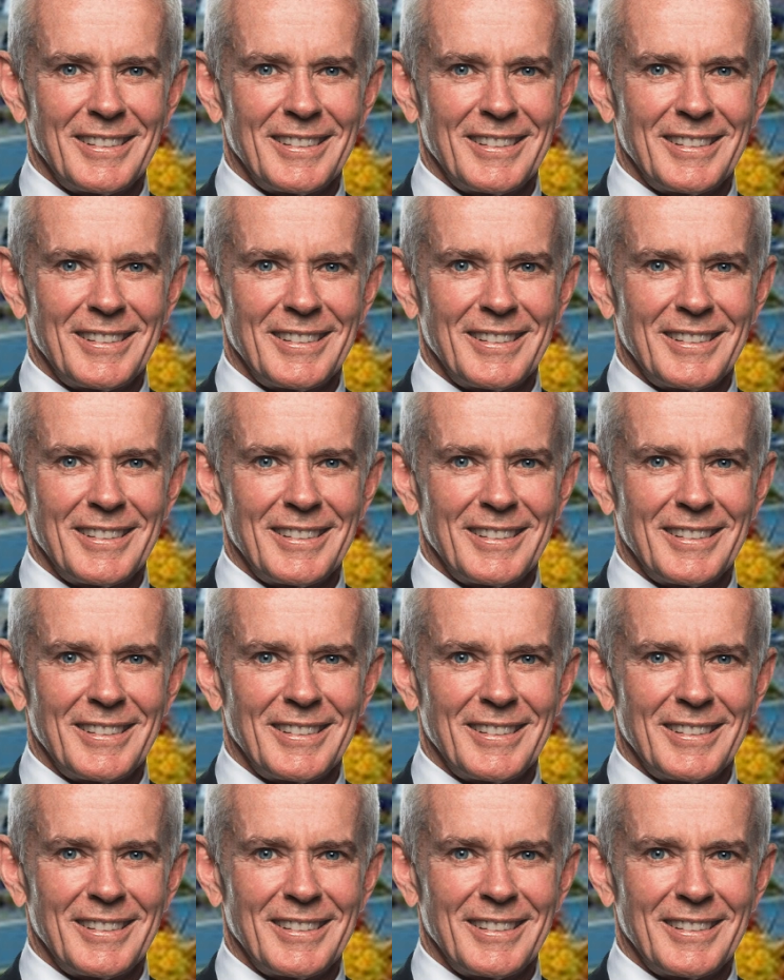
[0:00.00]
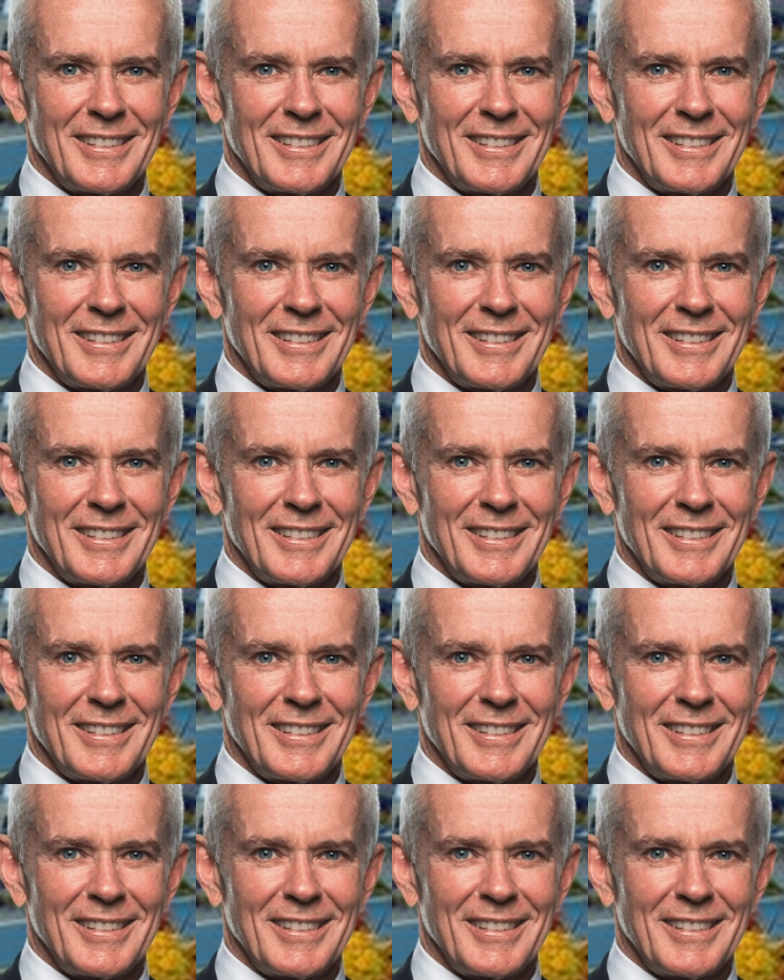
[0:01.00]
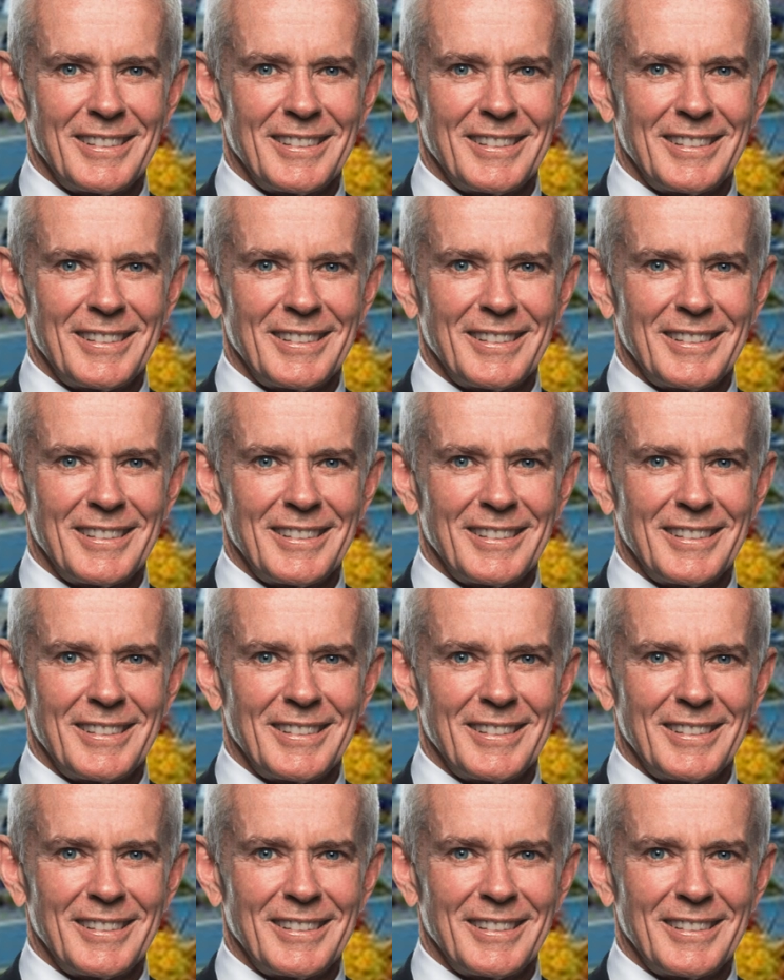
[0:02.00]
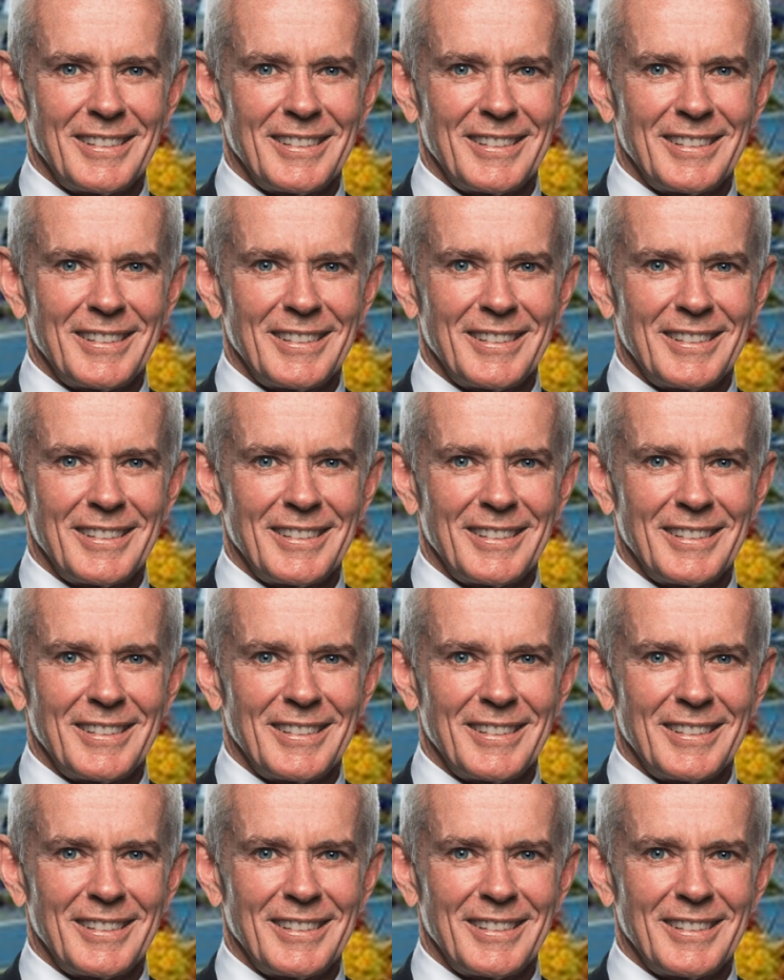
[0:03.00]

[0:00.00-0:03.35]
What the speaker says: [no speech]